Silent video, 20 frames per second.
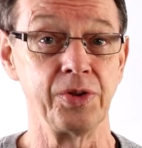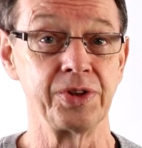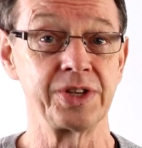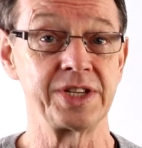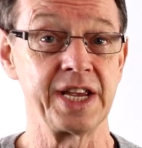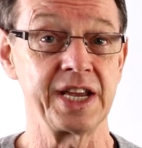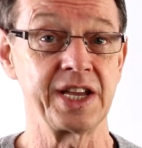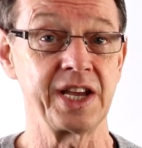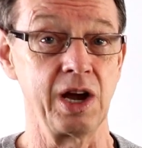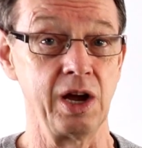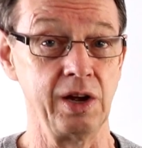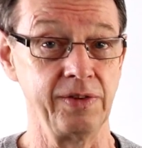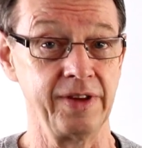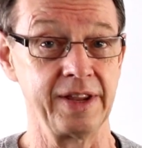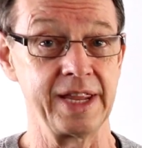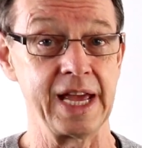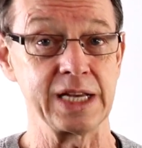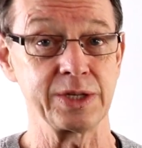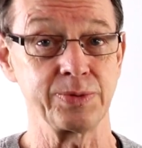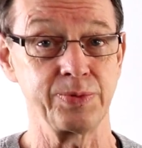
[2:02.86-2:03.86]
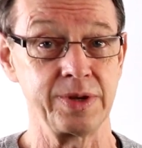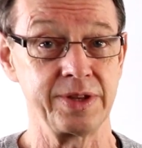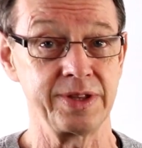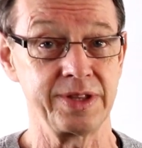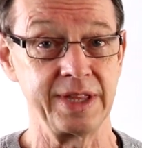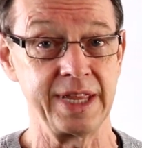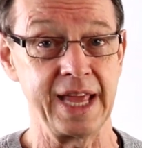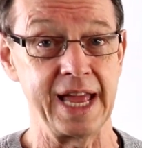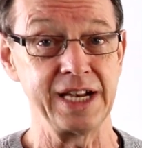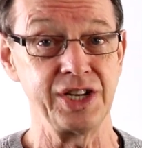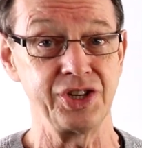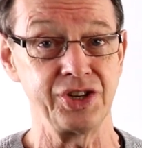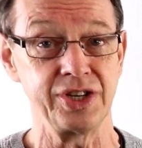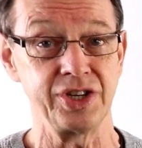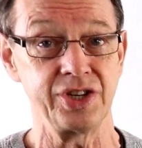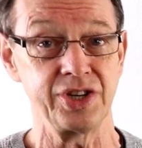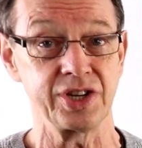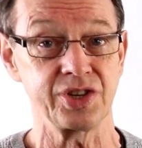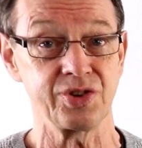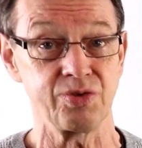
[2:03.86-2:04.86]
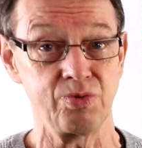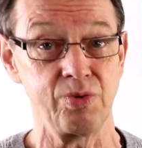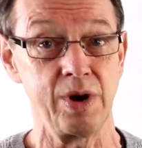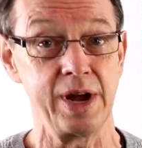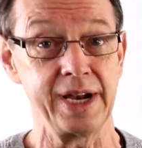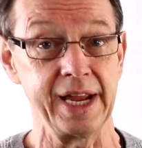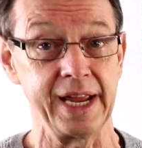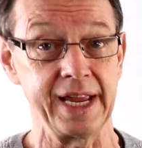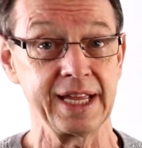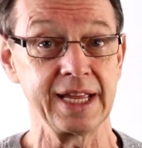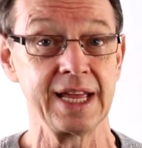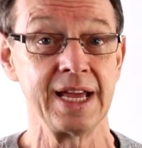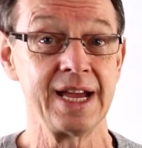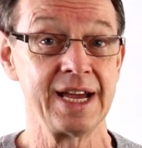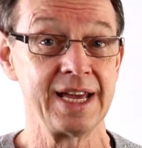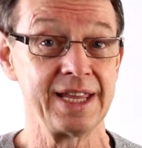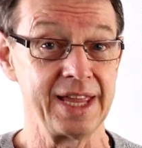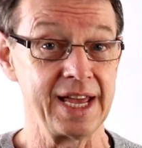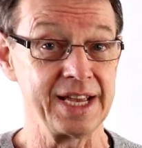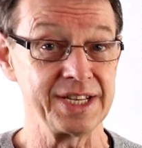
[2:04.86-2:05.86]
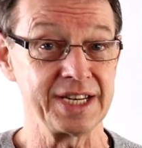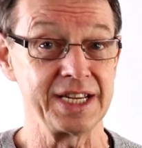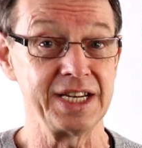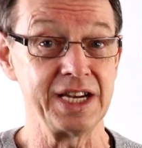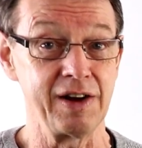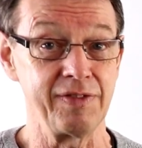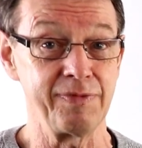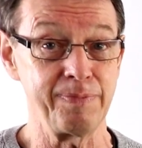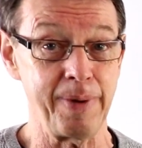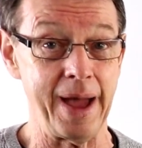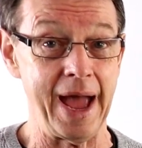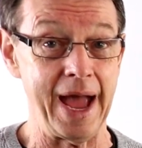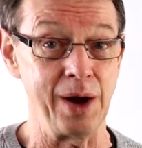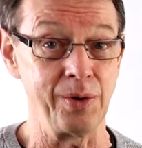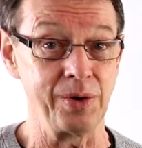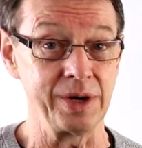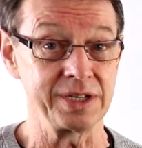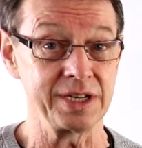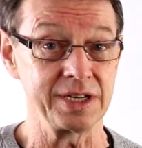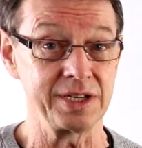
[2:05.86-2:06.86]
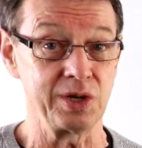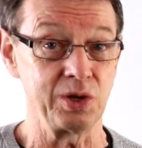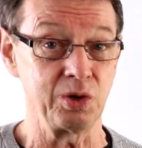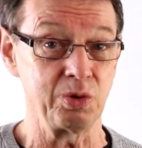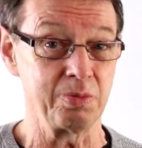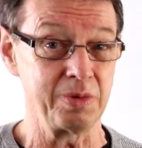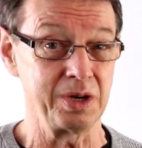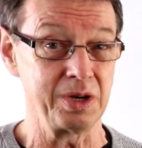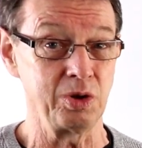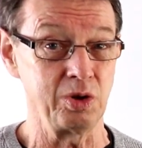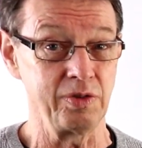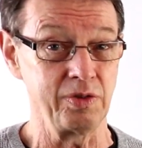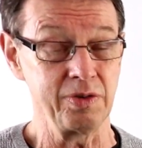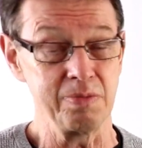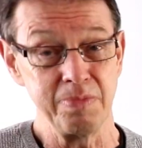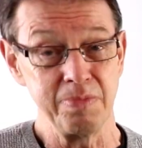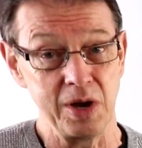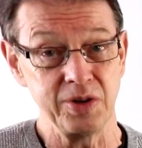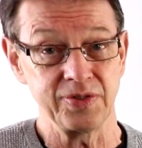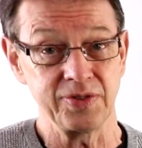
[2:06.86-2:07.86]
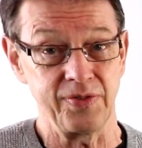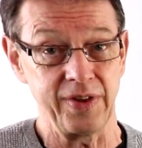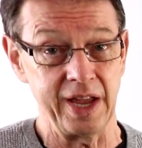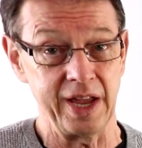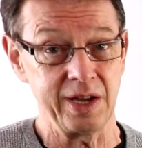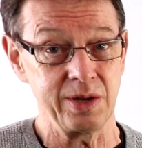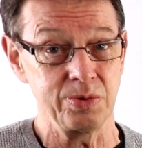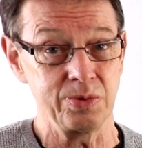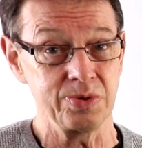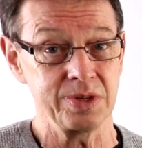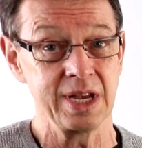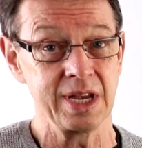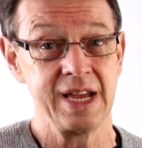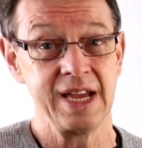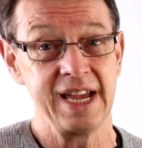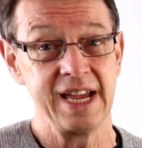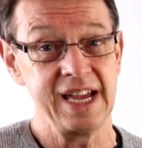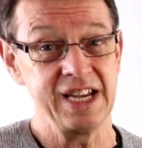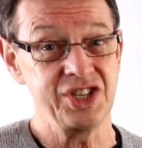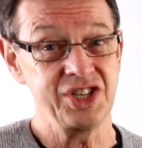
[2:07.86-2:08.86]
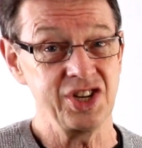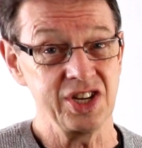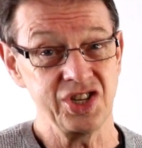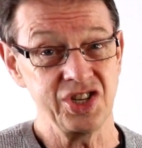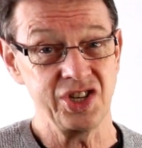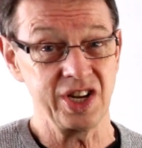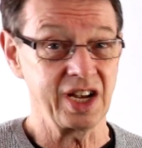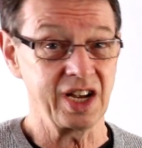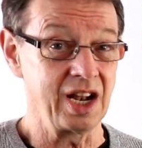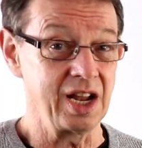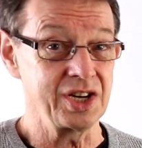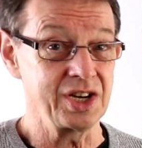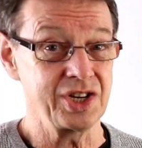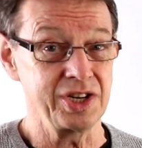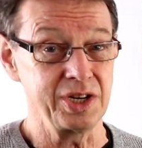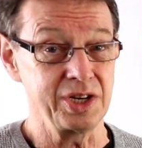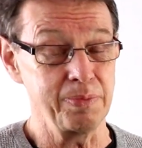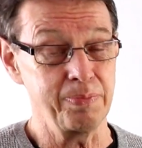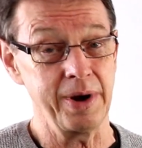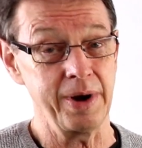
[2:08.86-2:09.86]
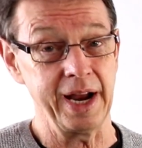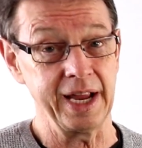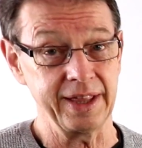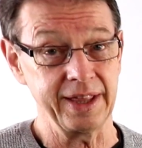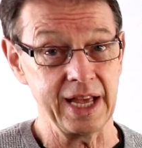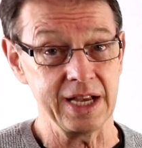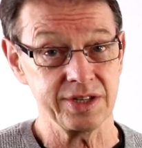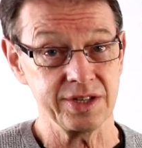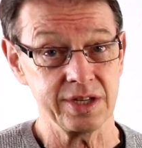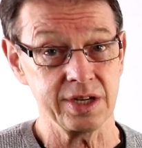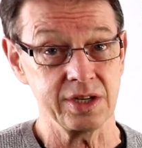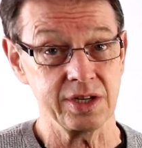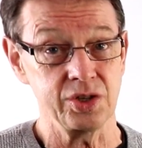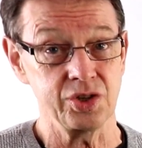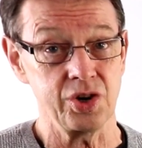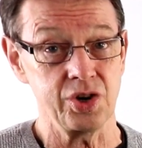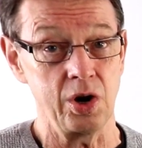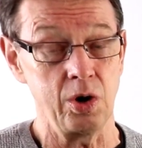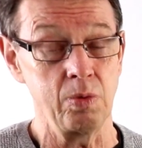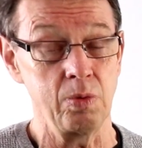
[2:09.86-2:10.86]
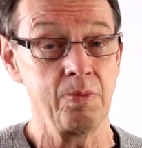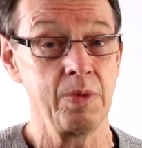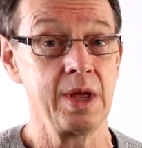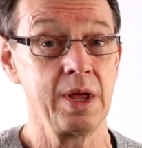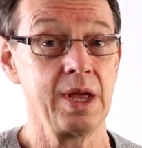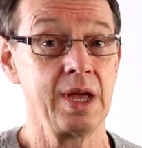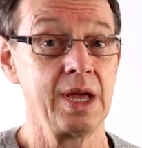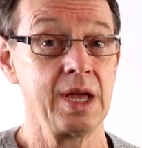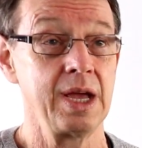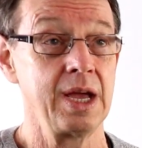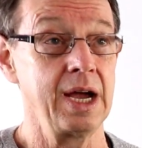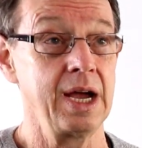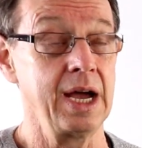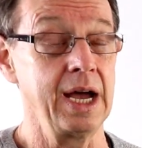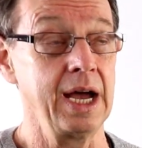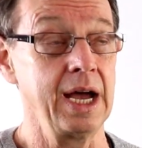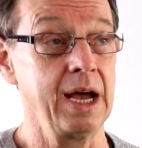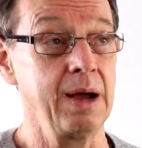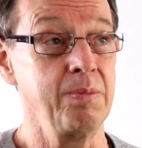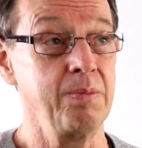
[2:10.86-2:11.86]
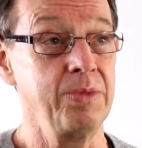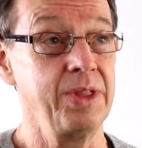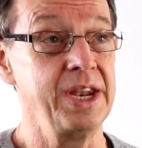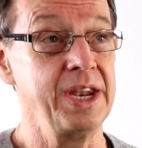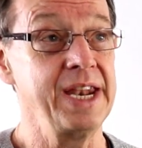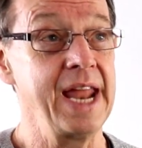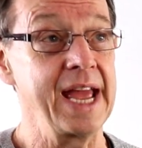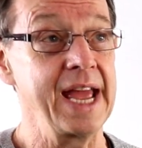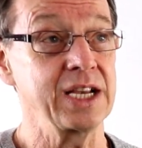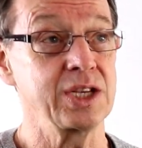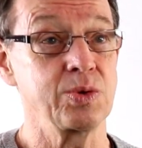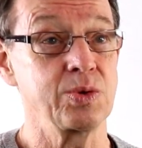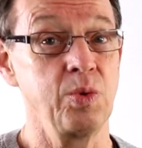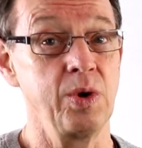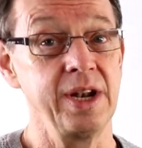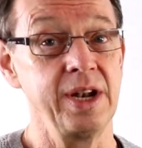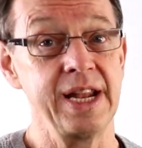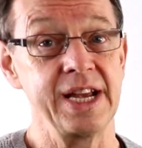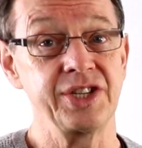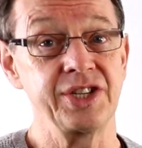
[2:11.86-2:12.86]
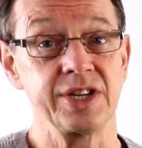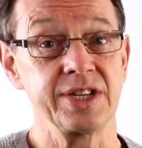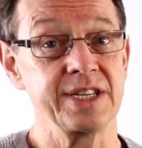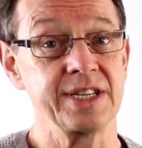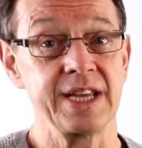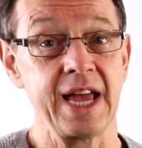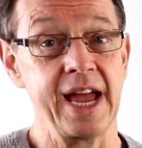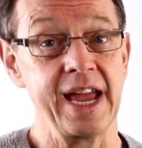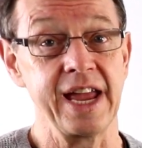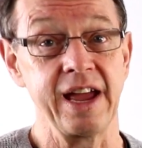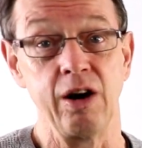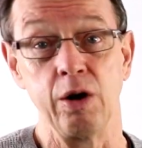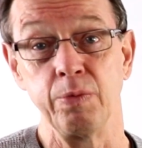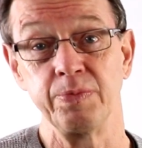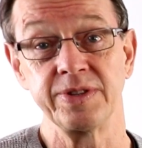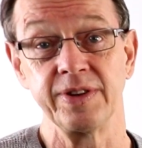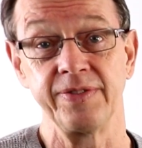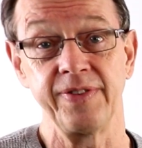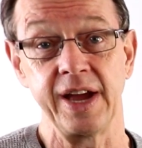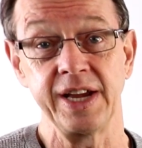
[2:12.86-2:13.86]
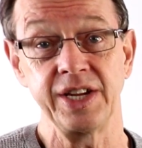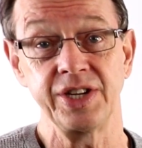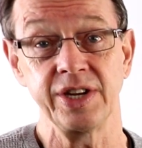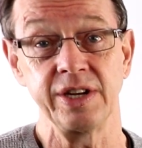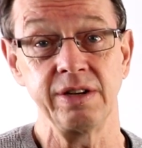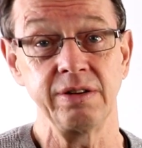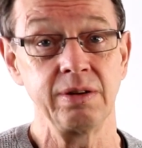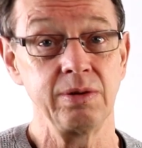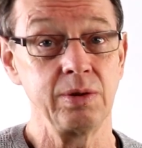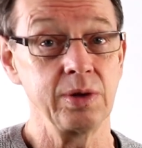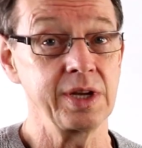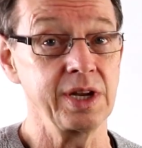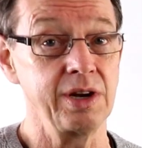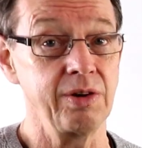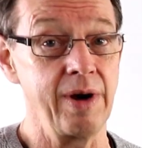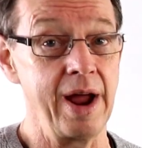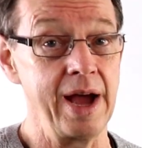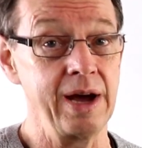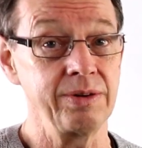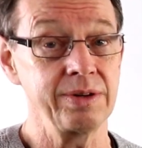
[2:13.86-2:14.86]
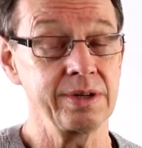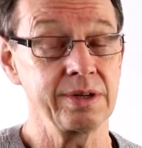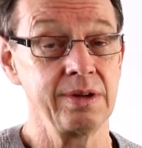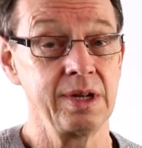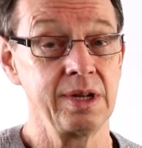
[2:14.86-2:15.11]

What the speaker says: tick over, that's with the engine just running, there's enough power to do the manoeuvre. Most vehicles, it's just your clutch and your brake. That's the control. The next one, let's just say observation, looking around,